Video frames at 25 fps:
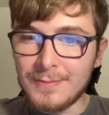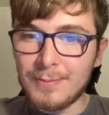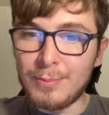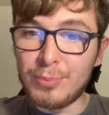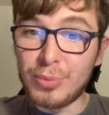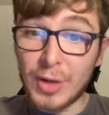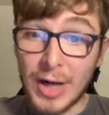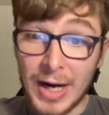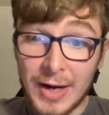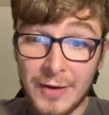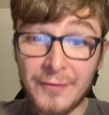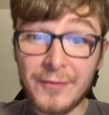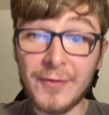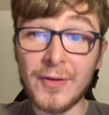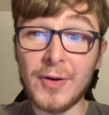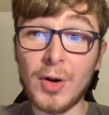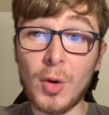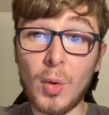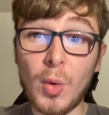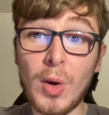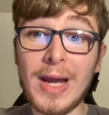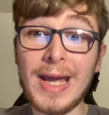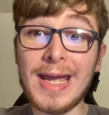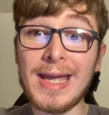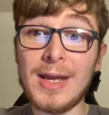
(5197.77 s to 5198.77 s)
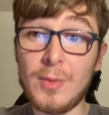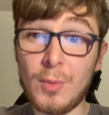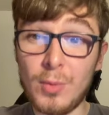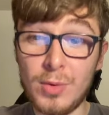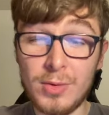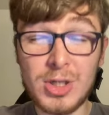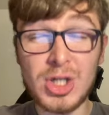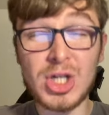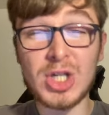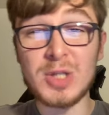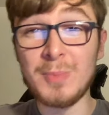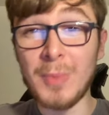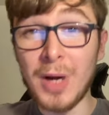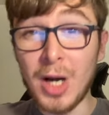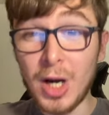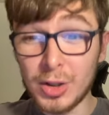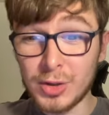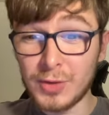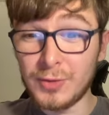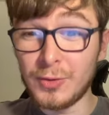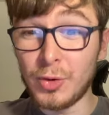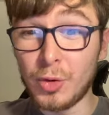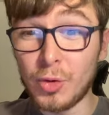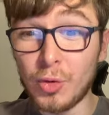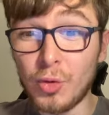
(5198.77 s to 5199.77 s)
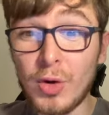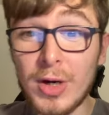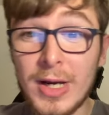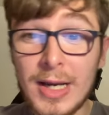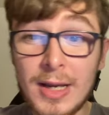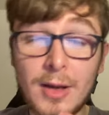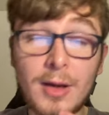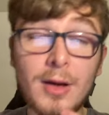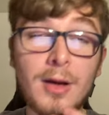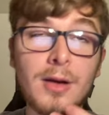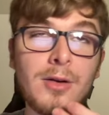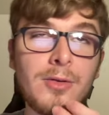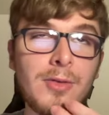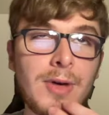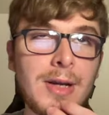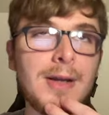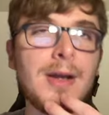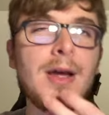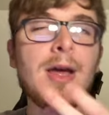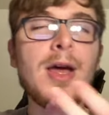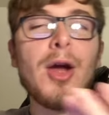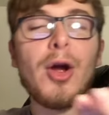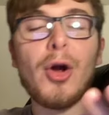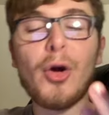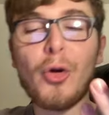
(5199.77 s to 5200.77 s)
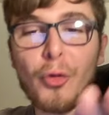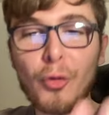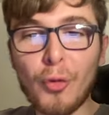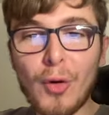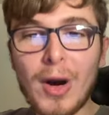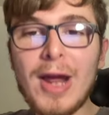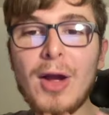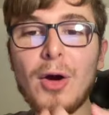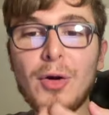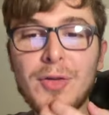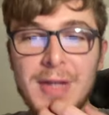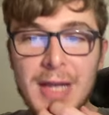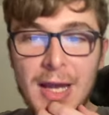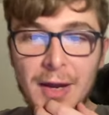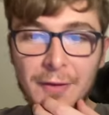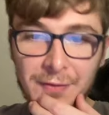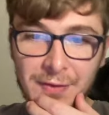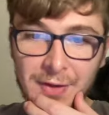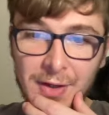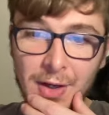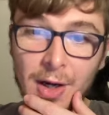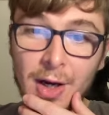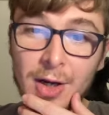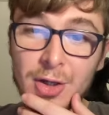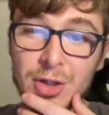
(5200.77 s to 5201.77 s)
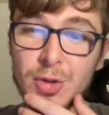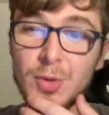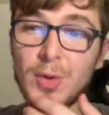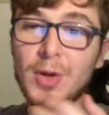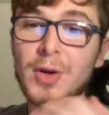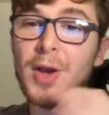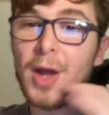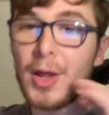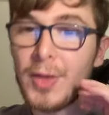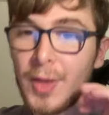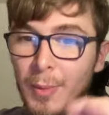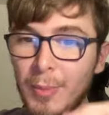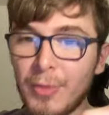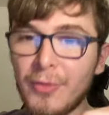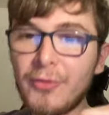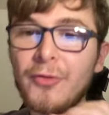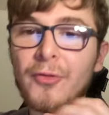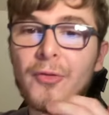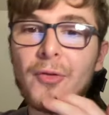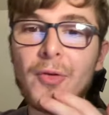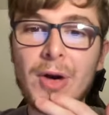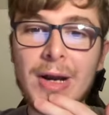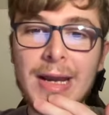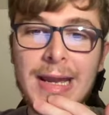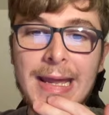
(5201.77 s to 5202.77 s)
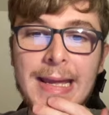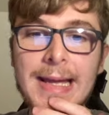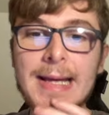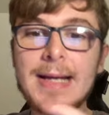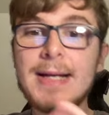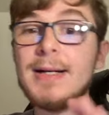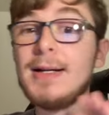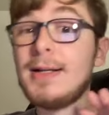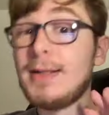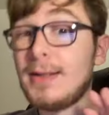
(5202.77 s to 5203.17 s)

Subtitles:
Brentford away, which is marked grey on the FDR, so a number 3,